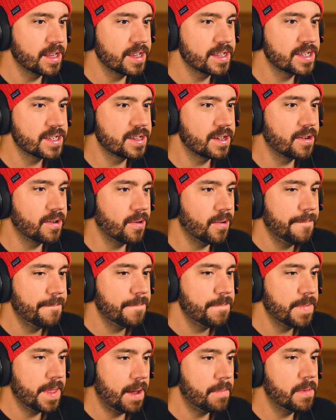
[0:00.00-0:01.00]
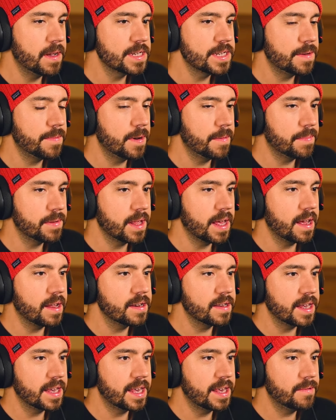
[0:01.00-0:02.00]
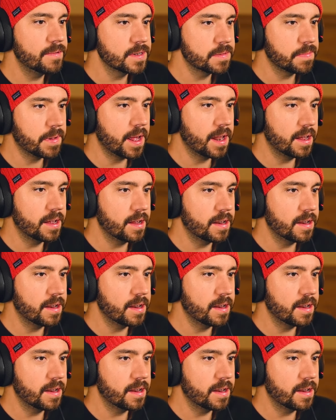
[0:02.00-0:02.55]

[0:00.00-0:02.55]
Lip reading: so that must have been planned. Like, he was planning on